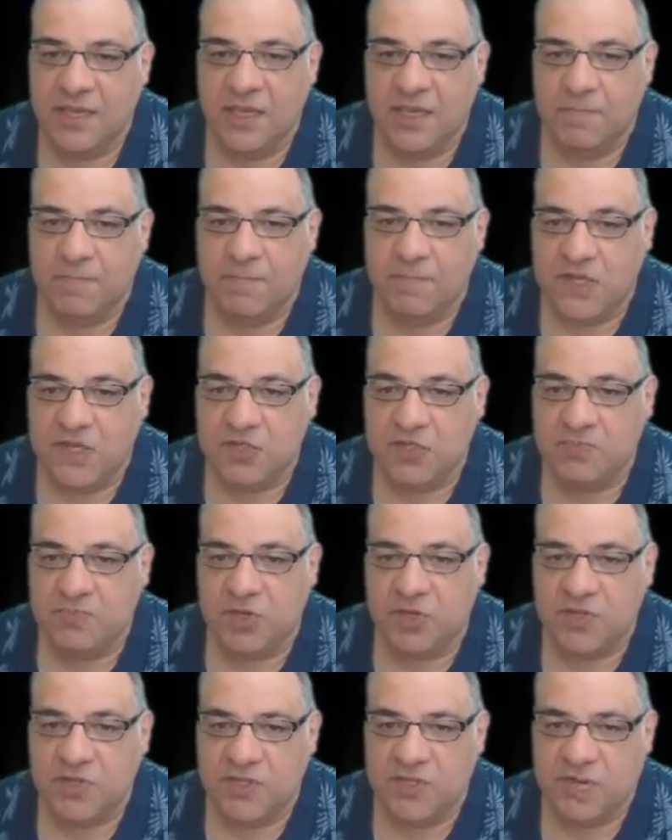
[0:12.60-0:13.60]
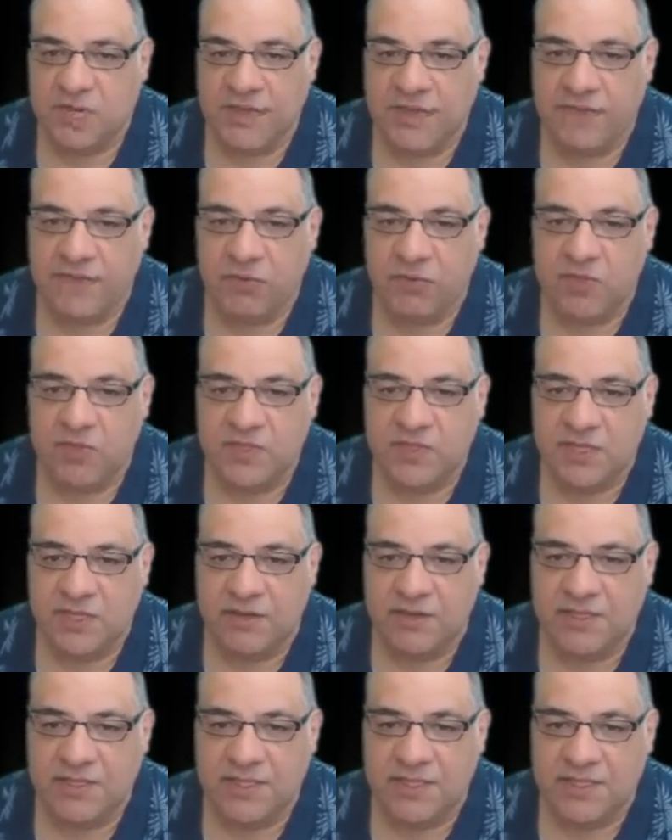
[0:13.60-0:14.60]
puzzle books, and if you want to go
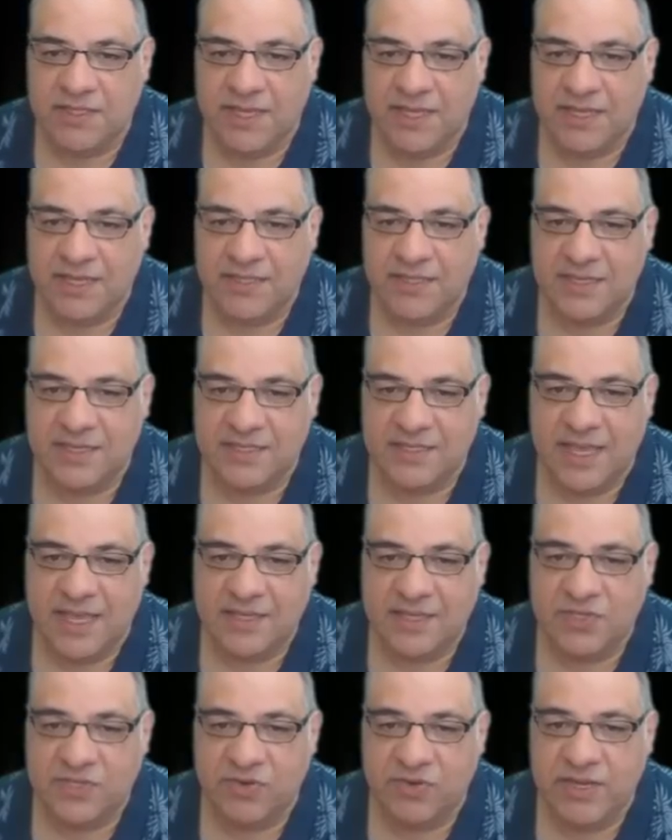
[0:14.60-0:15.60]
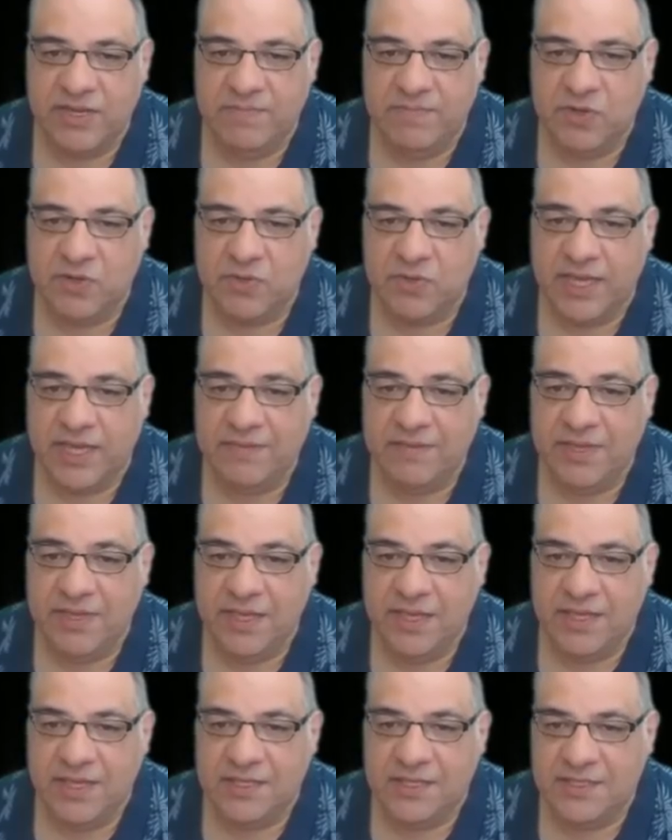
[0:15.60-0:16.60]
into the tactics category, middle game
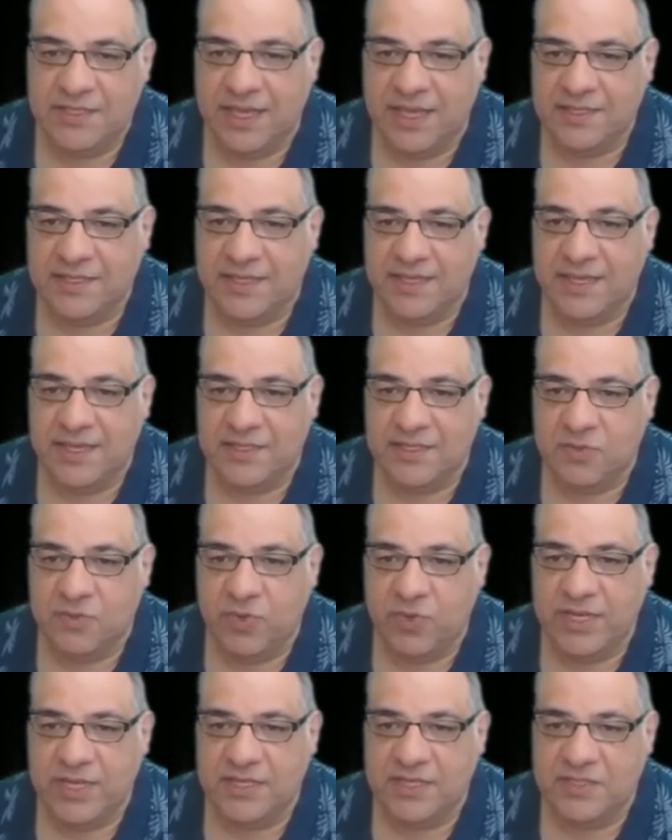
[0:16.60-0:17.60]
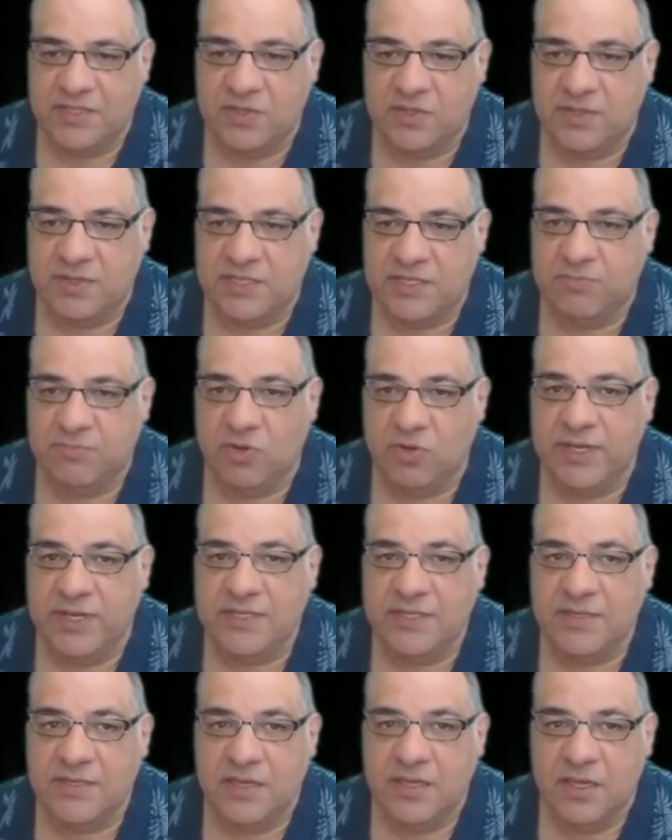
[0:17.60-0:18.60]
tactics, weakness to
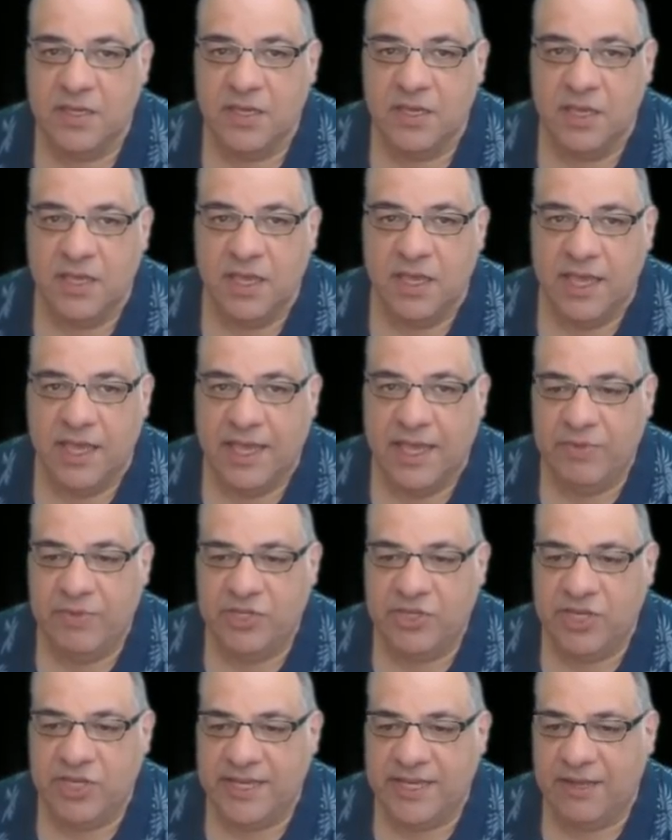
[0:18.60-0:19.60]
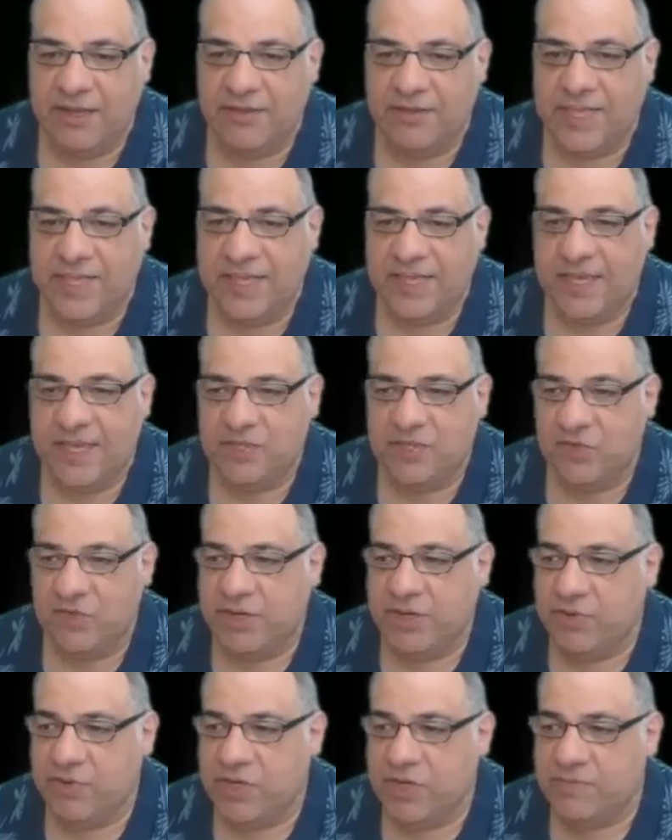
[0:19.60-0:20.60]
exploit, and we check out that category.
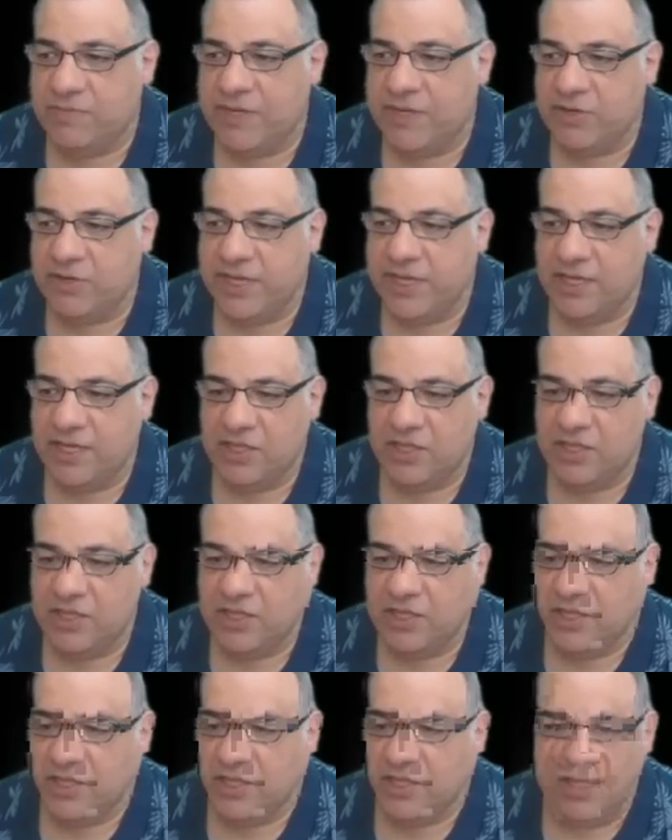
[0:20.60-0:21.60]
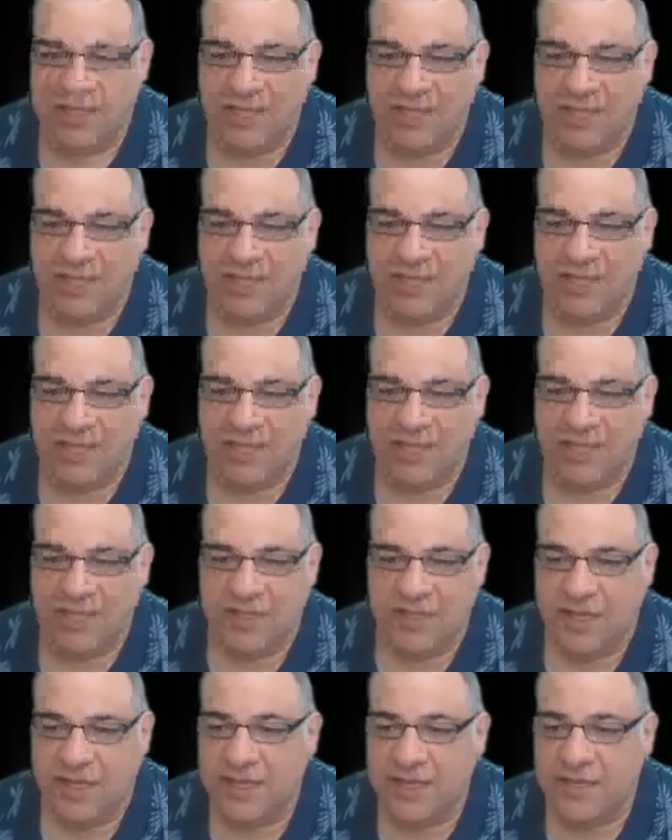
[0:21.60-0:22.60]
We're going to be looking at the pin tactics
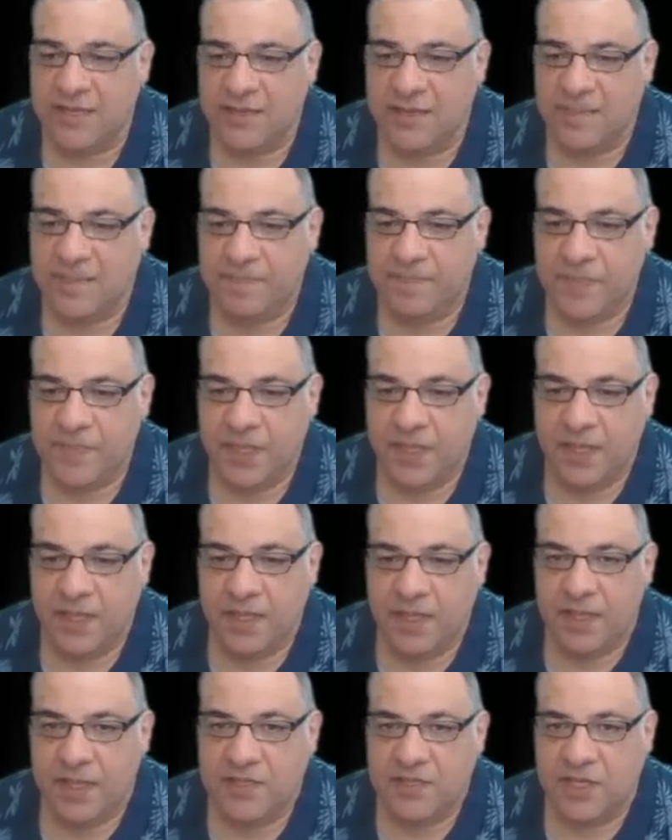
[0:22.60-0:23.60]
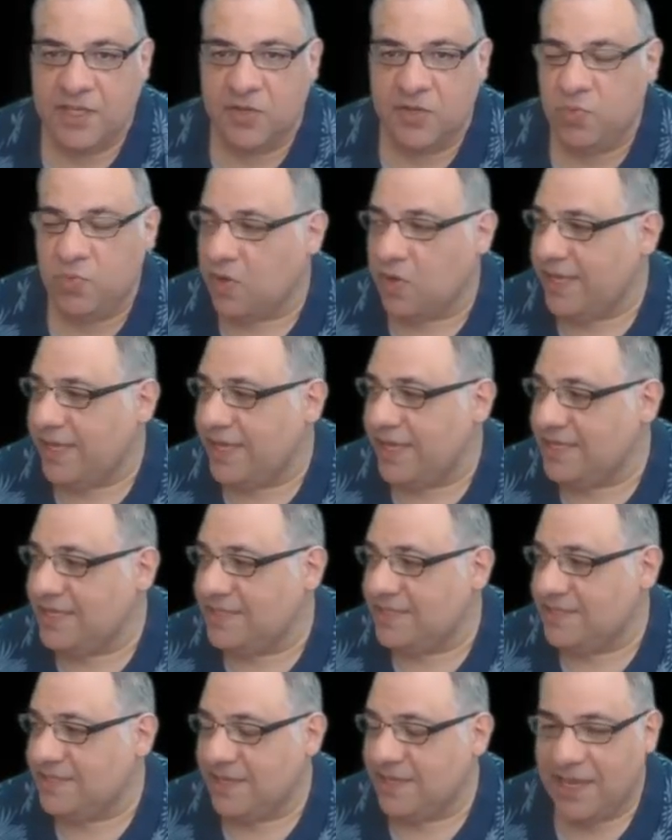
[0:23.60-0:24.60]
today. So what
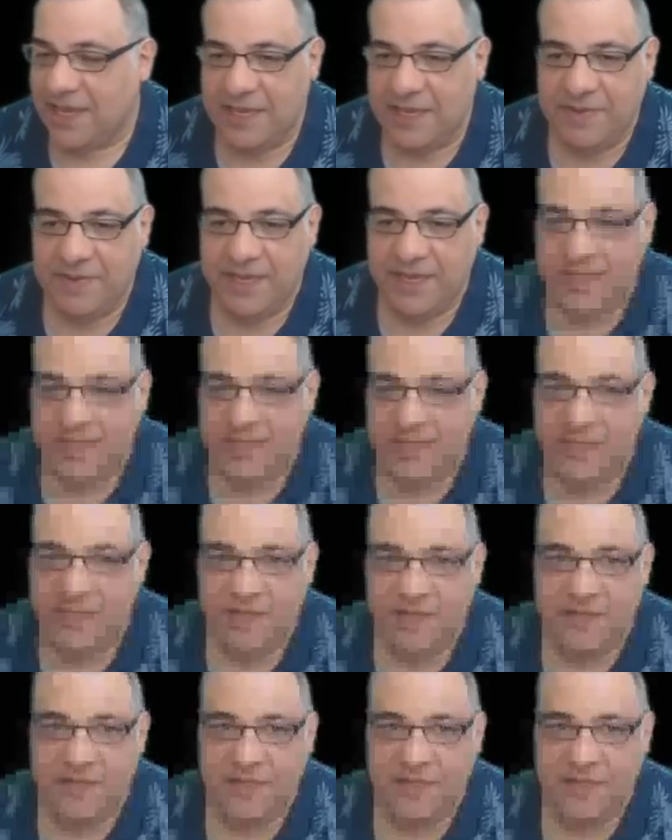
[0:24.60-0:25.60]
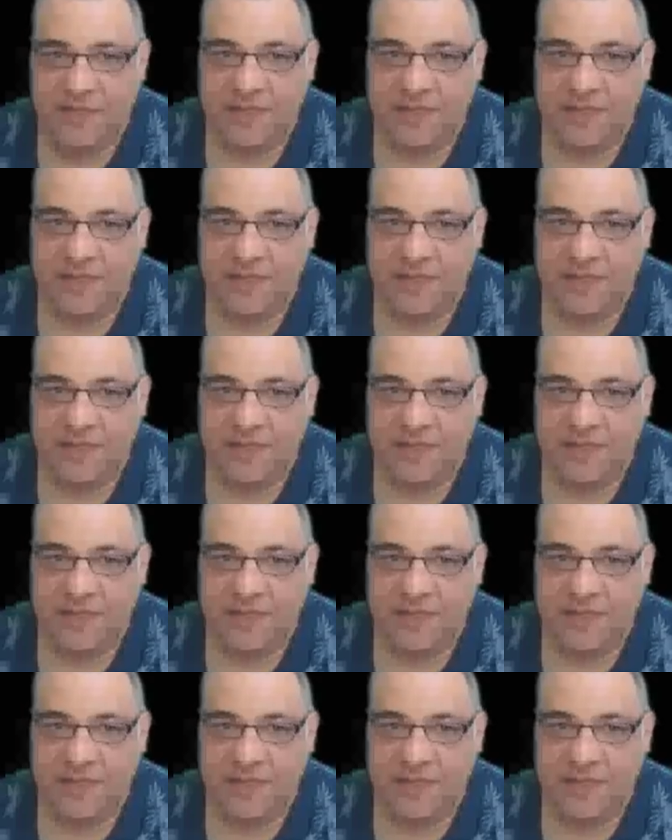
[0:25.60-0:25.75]
is a pin? There's a